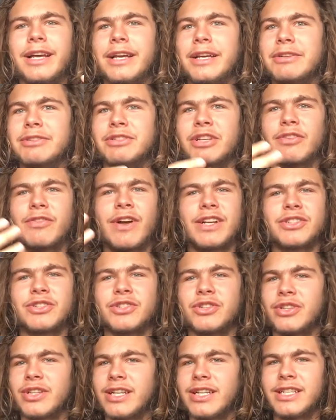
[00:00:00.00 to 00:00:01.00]

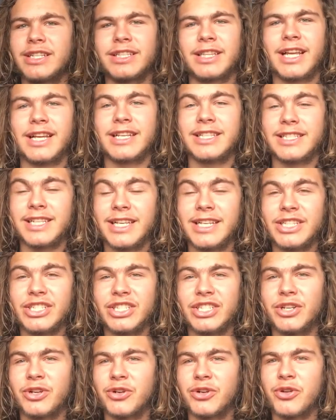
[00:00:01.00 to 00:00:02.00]

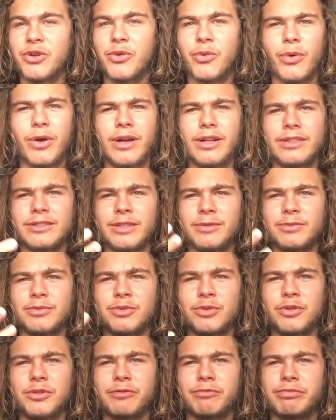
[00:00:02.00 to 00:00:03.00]
self-actualization, or you want some
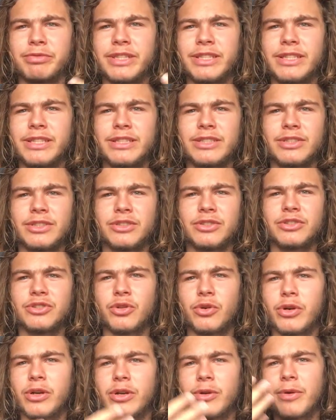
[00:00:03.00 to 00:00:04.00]
sort of peace or
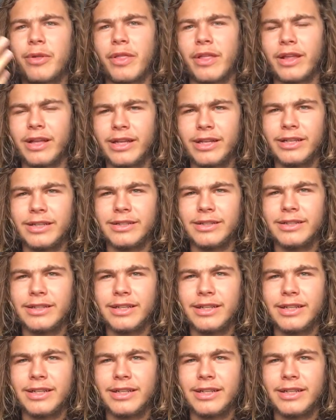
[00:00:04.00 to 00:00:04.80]
joy within,